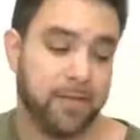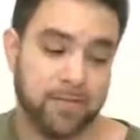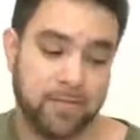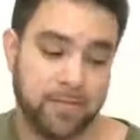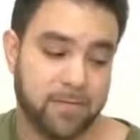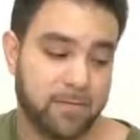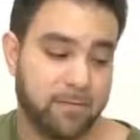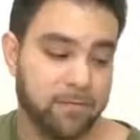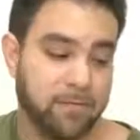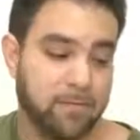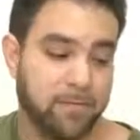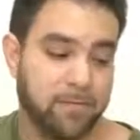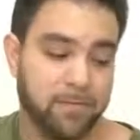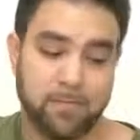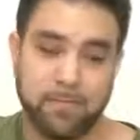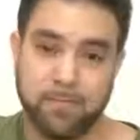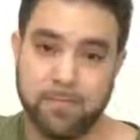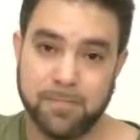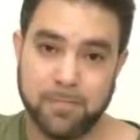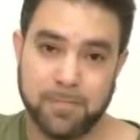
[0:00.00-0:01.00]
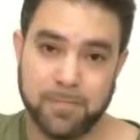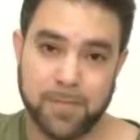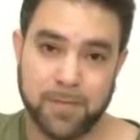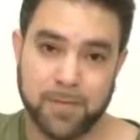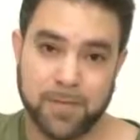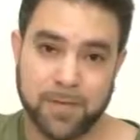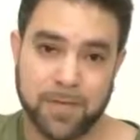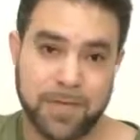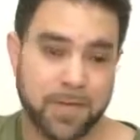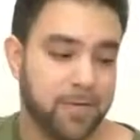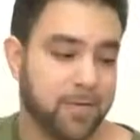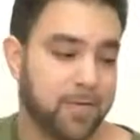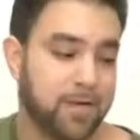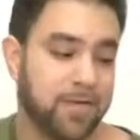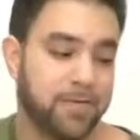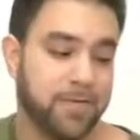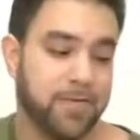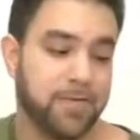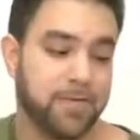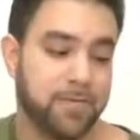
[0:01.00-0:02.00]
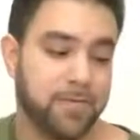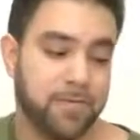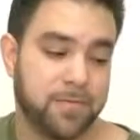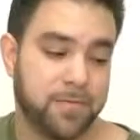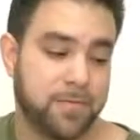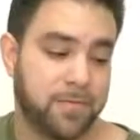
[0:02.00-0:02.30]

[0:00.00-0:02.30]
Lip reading: Okay, you can even do